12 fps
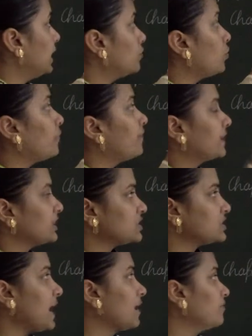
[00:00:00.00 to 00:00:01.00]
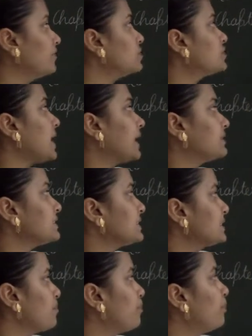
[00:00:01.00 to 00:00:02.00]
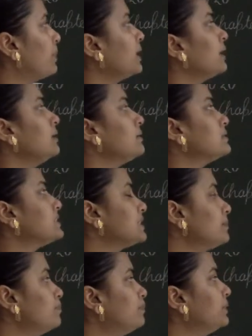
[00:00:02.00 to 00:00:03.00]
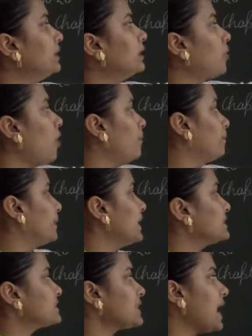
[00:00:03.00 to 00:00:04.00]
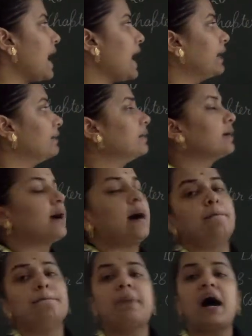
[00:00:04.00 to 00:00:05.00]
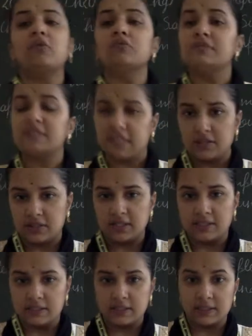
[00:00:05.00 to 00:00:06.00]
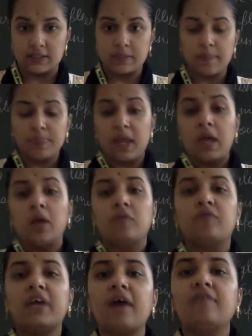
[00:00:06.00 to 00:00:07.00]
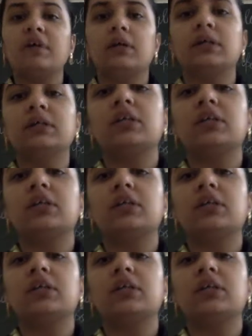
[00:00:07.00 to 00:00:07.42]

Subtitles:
of English language, that is simple, complex and compound sentences. We have learned